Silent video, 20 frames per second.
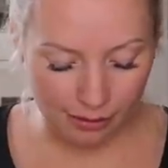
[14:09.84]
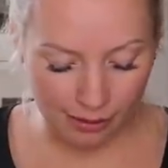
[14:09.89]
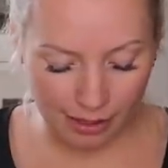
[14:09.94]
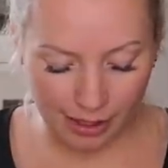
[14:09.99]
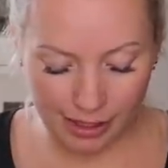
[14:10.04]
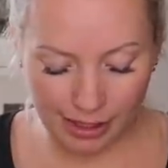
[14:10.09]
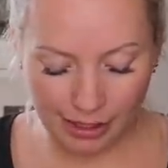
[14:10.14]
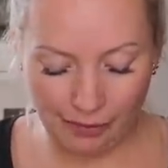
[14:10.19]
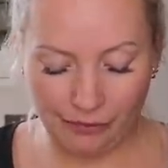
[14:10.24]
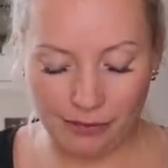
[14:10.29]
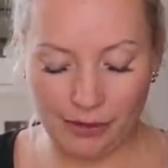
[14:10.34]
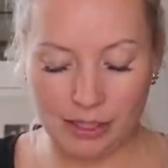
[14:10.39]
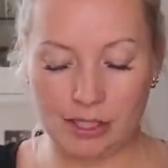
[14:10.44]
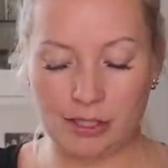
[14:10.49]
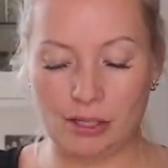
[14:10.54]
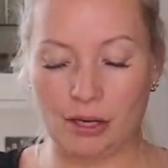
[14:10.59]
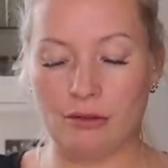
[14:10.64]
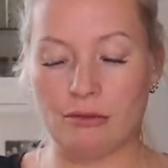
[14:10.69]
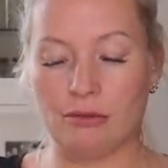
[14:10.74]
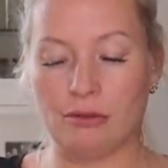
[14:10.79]
they definitely
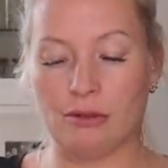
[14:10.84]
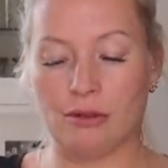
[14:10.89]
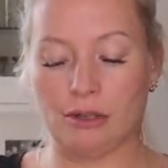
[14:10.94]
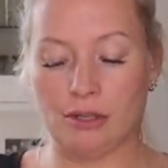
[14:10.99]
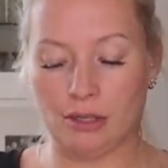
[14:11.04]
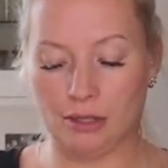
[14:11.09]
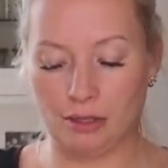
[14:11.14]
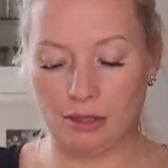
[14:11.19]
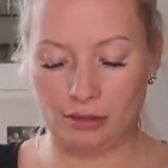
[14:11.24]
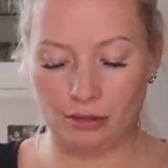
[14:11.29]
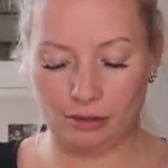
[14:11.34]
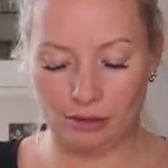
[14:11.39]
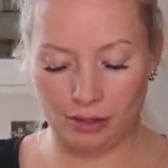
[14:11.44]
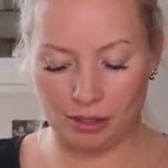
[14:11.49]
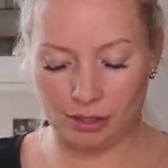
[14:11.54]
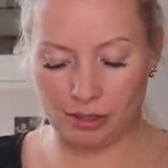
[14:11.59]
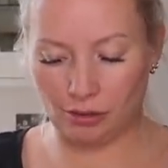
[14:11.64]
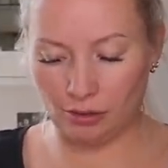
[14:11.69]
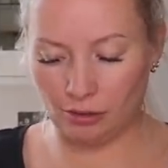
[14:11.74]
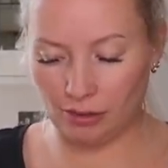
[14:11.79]
don't look the
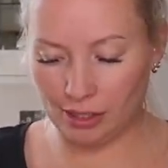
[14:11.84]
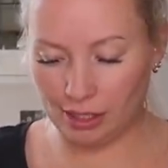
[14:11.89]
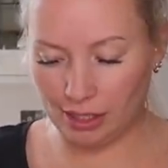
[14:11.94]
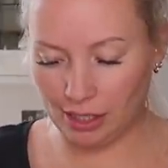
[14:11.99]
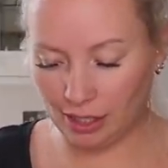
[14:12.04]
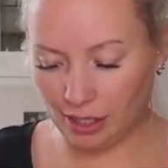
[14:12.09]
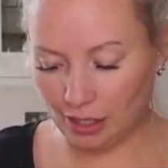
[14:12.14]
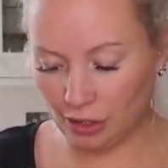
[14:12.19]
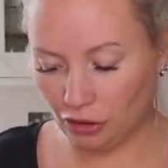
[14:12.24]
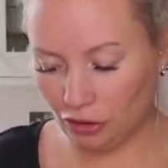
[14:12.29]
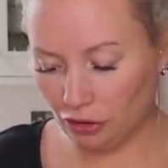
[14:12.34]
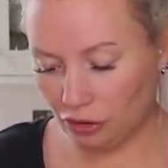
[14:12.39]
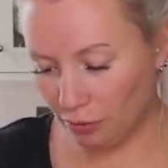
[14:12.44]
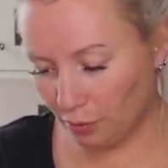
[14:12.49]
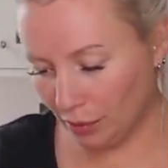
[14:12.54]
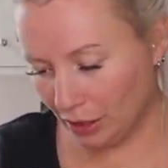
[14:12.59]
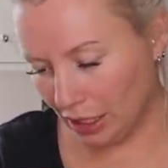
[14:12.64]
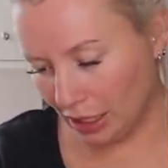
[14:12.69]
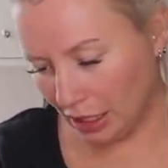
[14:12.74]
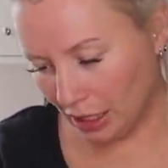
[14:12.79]
size that they should
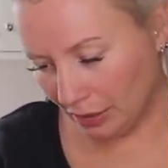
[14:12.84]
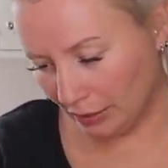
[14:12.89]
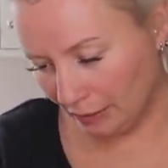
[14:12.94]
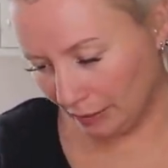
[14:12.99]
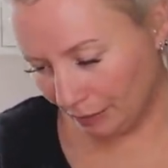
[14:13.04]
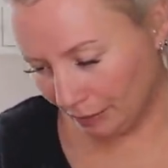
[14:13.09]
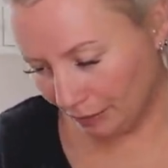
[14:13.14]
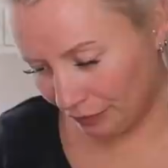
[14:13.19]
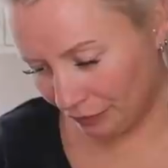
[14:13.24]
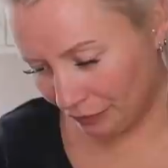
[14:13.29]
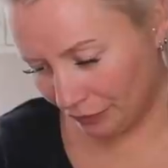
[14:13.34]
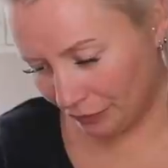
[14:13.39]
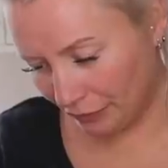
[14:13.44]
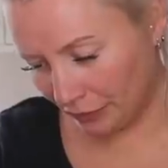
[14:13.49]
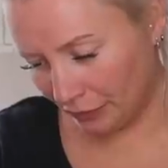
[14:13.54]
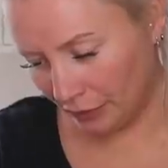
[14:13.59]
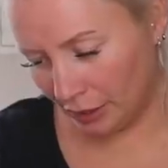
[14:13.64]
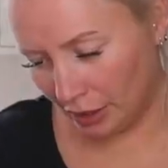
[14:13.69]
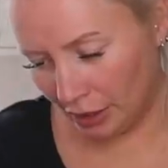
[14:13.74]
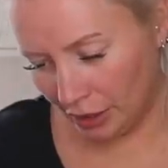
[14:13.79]
be.
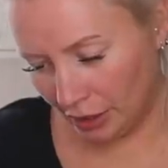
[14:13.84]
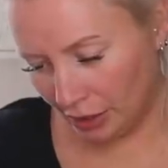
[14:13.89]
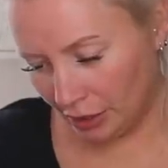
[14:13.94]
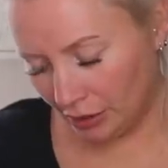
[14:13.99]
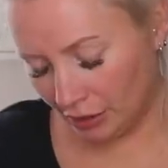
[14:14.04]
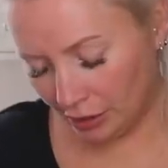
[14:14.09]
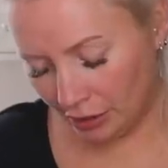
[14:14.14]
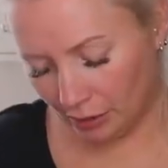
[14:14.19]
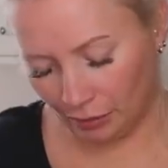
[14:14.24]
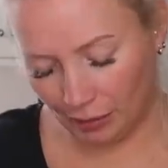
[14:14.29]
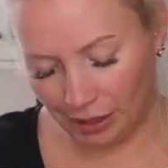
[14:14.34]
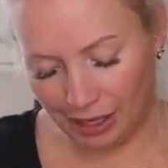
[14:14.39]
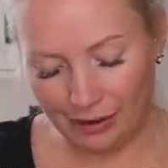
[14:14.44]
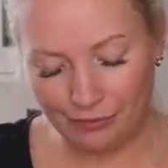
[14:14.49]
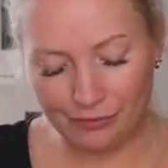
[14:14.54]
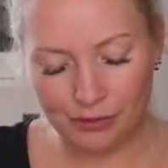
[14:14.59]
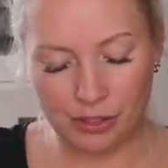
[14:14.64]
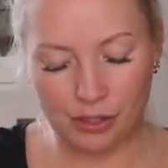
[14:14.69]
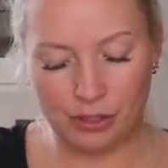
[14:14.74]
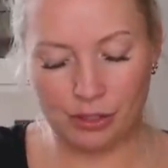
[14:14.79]
So I'll
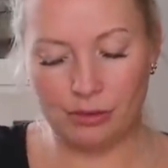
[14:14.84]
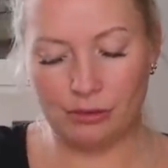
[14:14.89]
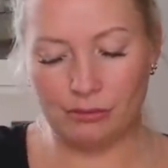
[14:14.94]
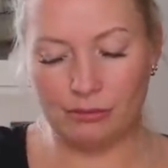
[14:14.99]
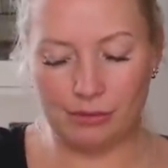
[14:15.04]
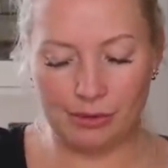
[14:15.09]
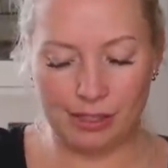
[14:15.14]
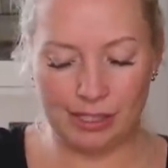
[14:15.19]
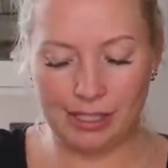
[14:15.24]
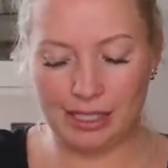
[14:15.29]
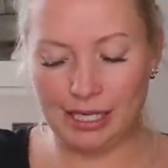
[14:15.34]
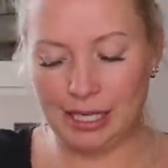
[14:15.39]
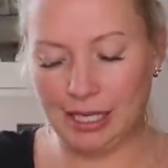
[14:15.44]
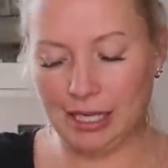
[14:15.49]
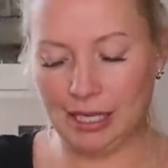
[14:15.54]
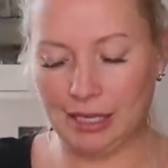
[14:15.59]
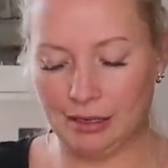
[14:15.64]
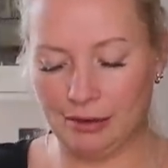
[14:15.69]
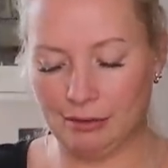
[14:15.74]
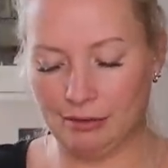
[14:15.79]
have to
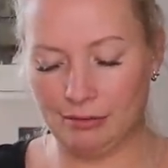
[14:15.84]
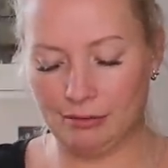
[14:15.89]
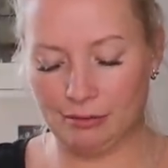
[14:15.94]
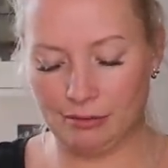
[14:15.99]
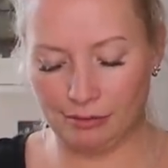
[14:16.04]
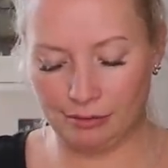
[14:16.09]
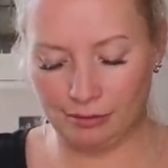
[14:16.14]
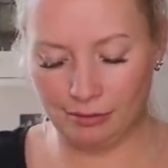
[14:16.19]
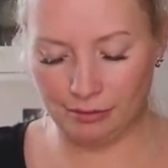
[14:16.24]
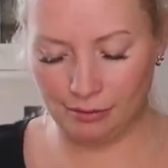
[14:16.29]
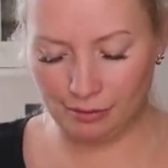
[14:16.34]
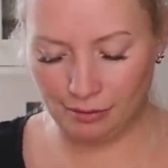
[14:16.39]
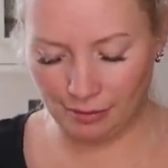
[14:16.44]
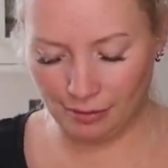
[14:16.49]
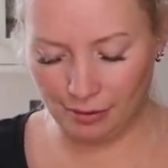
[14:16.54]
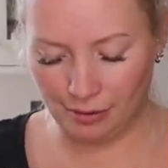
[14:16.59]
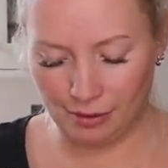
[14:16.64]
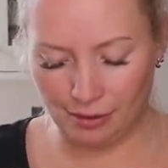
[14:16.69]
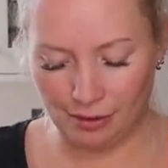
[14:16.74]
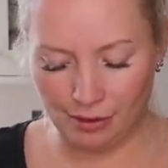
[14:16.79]
see
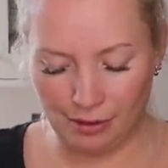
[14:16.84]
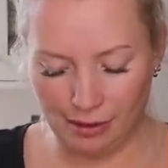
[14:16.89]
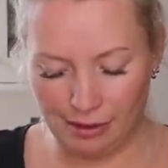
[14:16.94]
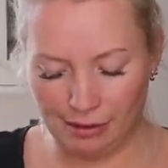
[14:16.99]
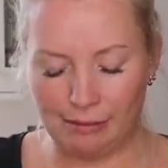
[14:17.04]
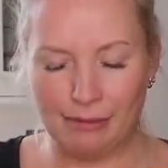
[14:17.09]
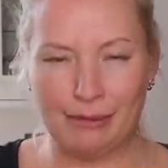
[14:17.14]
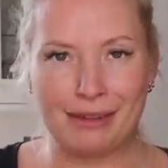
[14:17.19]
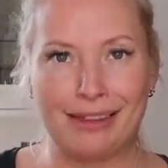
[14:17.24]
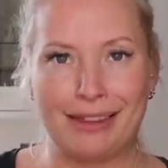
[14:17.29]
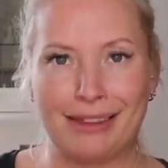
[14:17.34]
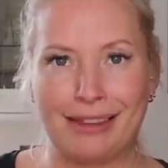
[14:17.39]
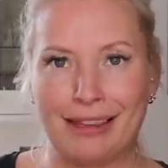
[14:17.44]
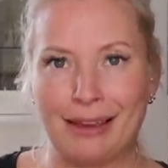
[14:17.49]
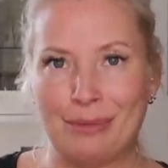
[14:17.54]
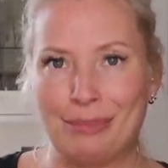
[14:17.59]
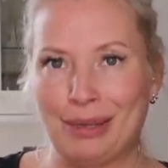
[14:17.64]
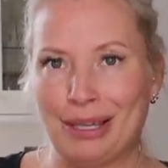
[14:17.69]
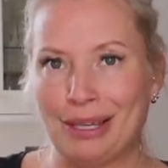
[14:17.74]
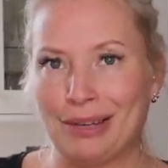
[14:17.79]
whether
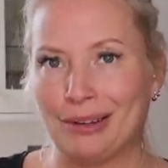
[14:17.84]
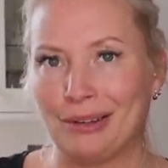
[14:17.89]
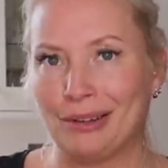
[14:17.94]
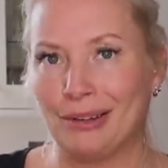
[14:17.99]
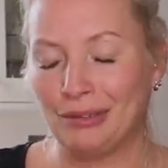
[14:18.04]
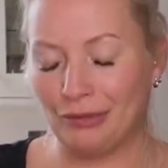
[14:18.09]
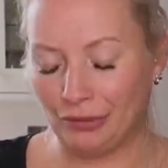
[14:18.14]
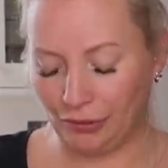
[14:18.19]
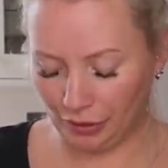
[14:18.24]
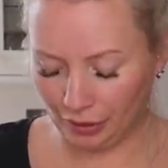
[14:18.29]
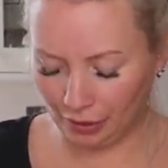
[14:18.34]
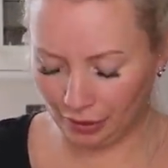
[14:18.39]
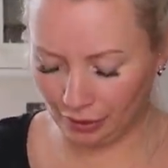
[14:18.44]
they're big enough.